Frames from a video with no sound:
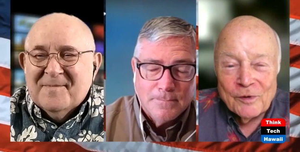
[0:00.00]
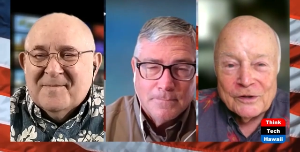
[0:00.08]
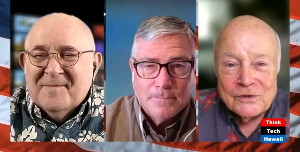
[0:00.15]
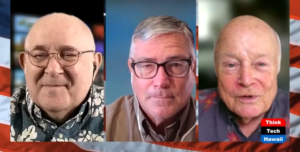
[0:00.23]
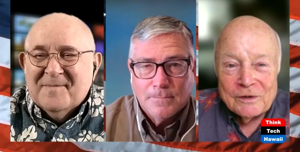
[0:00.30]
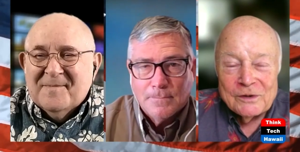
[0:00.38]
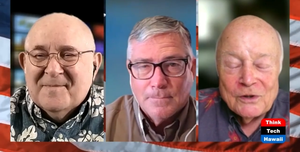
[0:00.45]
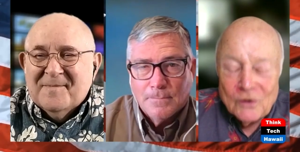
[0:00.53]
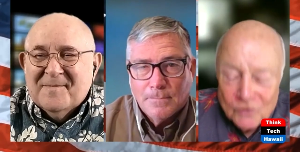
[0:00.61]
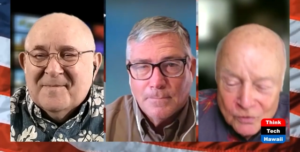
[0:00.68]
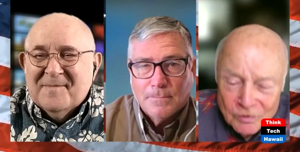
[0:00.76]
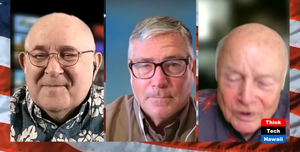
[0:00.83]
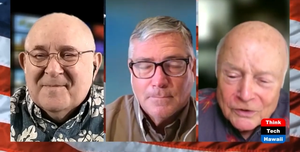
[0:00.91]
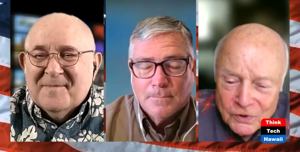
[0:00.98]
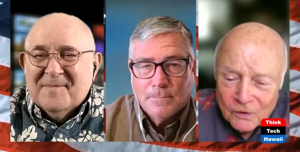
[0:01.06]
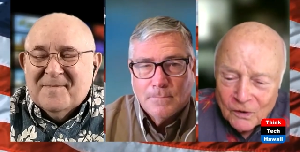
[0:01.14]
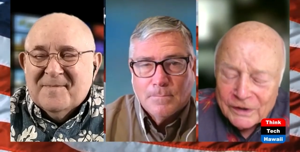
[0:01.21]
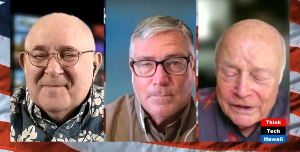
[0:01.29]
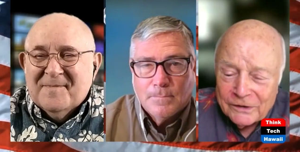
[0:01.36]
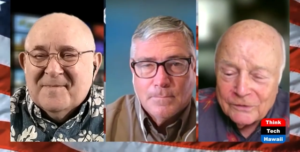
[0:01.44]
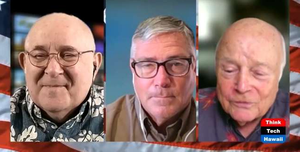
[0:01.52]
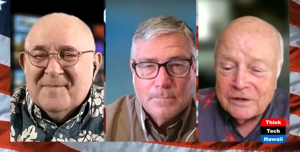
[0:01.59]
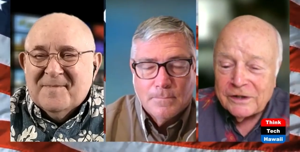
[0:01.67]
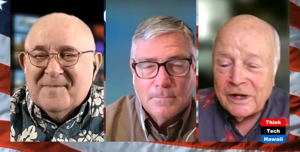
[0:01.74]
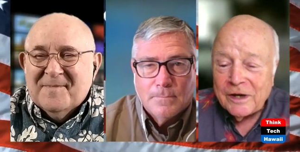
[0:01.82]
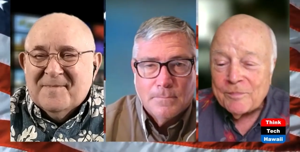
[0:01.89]
Speaker 1: what you are talking
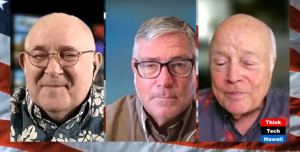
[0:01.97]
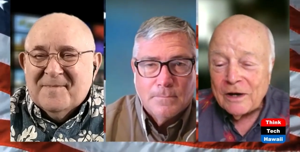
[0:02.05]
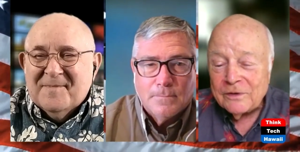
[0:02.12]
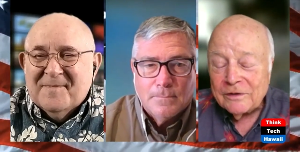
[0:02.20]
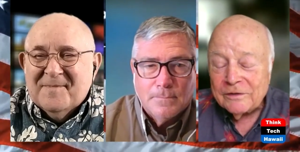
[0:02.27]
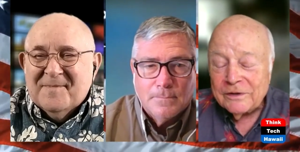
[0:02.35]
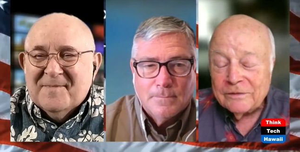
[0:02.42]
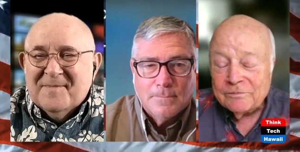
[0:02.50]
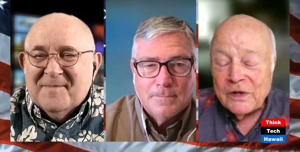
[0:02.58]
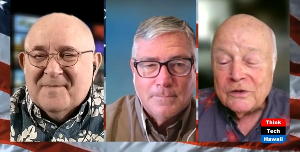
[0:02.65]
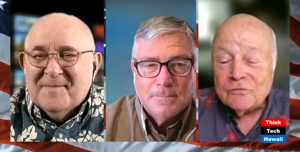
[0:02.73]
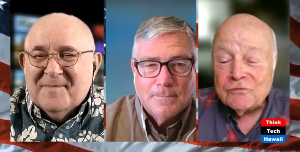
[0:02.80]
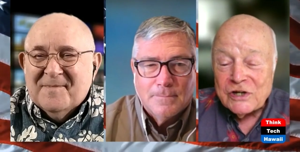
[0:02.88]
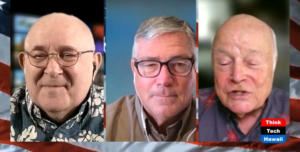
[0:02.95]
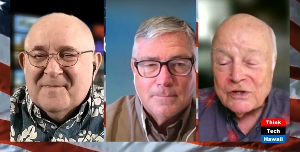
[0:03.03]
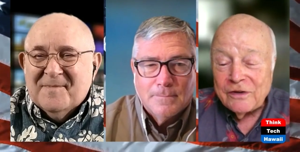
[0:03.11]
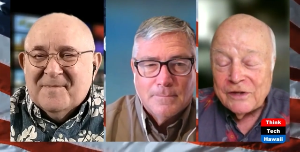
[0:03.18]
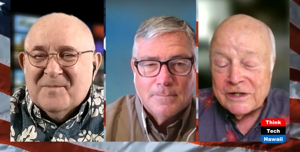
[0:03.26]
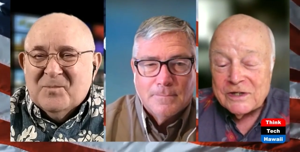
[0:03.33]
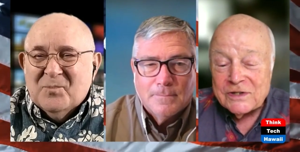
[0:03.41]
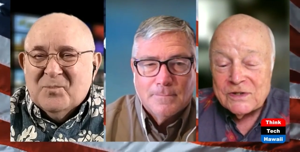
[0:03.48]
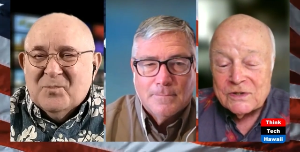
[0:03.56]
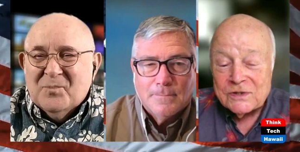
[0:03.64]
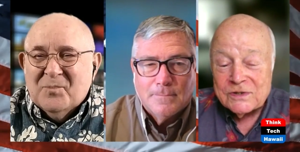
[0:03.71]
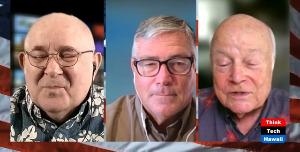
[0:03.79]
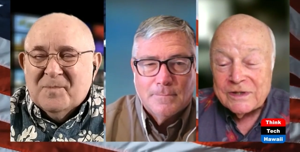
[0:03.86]
really about a uh, Russia that is
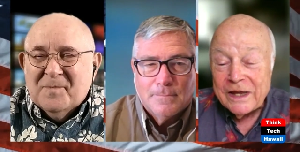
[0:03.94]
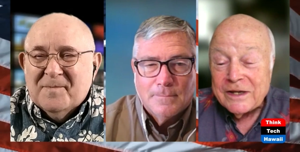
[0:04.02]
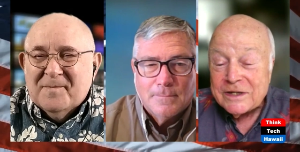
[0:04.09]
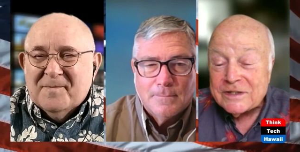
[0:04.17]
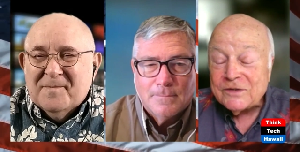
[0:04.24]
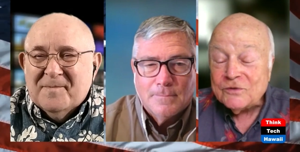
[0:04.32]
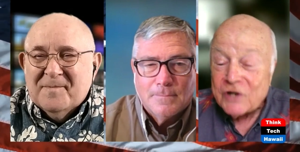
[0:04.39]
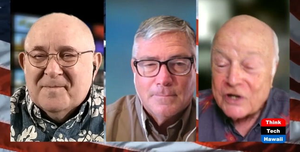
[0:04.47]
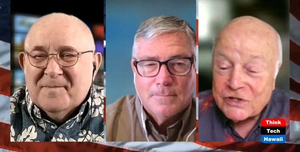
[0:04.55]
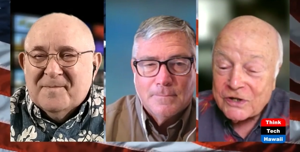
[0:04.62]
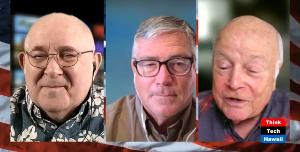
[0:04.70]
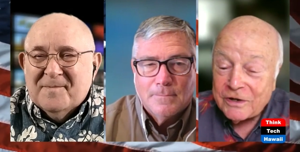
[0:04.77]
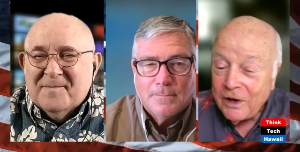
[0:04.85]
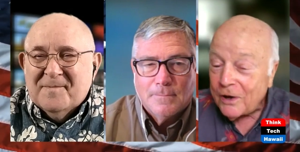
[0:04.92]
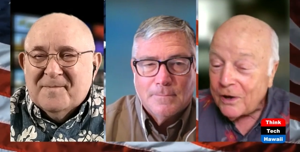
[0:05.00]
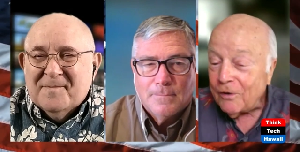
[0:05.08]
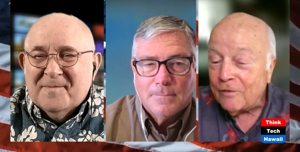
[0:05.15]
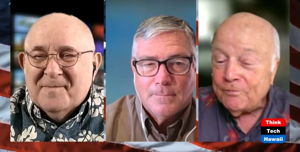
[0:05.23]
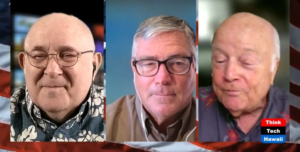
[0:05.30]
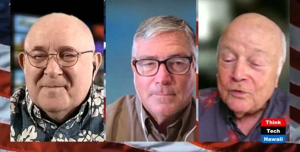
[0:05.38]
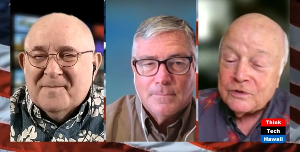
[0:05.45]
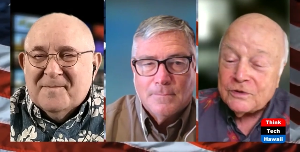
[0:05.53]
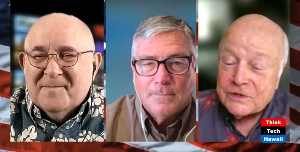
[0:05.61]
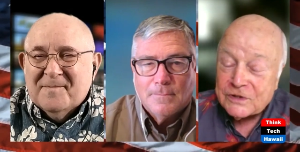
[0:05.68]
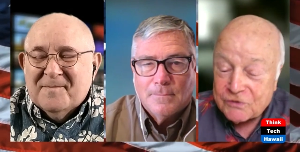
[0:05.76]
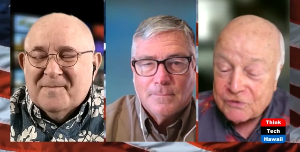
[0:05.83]
the—that that is the Russia of
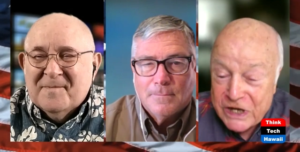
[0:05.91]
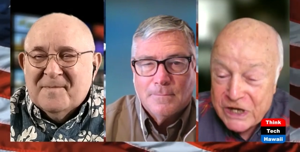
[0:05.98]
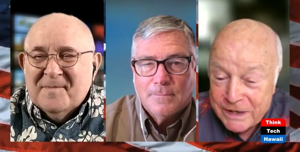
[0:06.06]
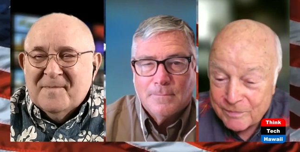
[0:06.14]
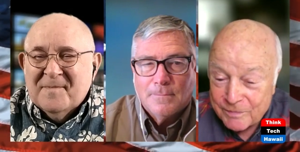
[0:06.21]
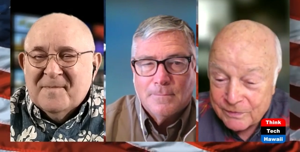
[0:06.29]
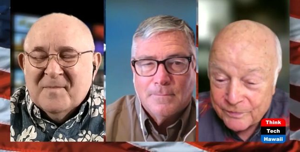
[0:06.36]
Putin's dream.